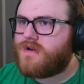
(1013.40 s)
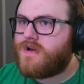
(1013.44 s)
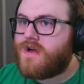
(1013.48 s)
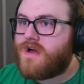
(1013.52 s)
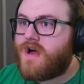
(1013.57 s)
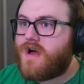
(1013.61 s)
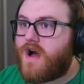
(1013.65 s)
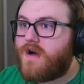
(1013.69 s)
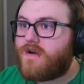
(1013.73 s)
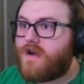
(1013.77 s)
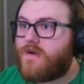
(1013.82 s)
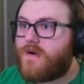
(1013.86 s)

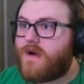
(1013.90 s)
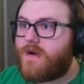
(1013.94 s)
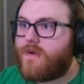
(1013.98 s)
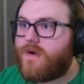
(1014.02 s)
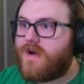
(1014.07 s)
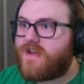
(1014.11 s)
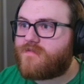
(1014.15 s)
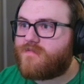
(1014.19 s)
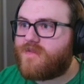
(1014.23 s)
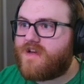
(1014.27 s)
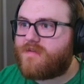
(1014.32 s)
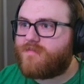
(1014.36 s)
Oh no, I
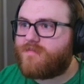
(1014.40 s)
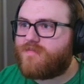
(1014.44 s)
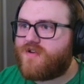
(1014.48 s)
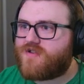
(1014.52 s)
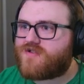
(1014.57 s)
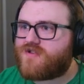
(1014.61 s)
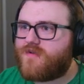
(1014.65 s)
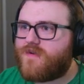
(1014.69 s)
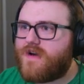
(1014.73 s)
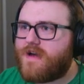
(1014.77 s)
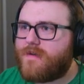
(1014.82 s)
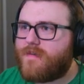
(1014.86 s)
wasn't being
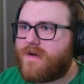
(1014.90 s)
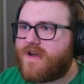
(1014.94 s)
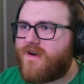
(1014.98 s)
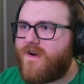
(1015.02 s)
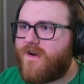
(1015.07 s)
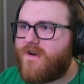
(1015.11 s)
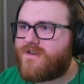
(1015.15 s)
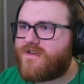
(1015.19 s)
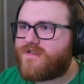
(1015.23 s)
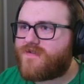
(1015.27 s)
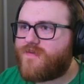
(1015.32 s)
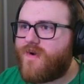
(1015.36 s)
pushed away. My
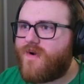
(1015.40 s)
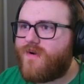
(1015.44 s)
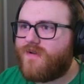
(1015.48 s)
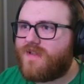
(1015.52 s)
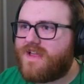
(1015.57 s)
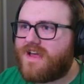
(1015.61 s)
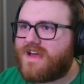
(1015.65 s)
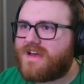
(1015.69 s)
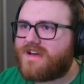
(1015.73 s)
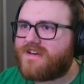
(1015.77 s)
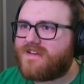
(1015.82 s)
car is rolling.